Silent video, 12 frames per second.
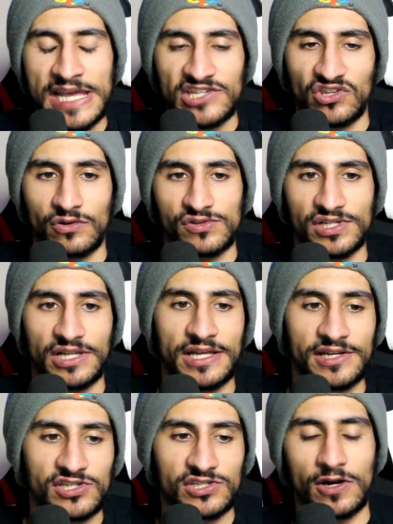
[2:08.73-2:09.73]
So there was a
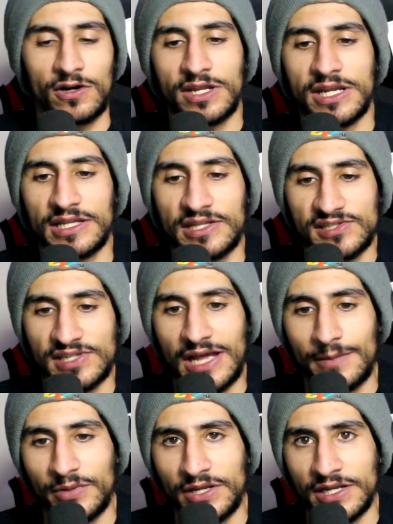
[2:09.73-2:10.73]
lot of starting and then
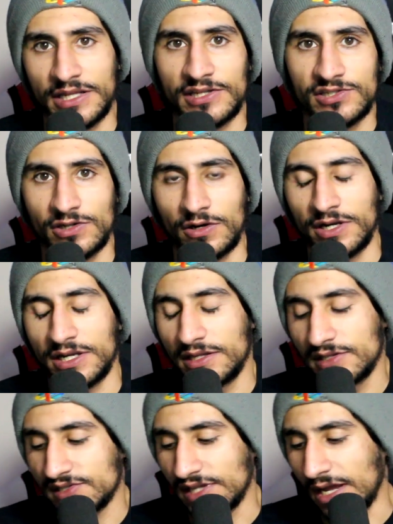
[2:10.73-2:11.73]
stopping and then starting
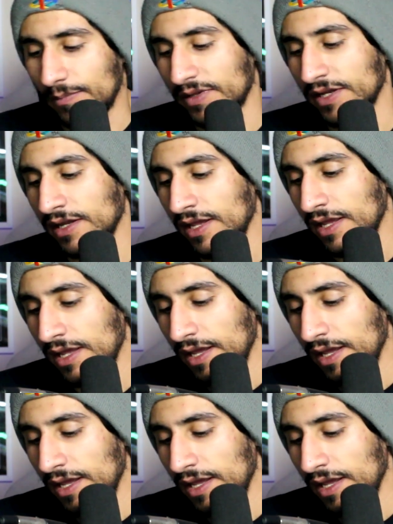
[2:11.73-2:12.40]
and then stopping.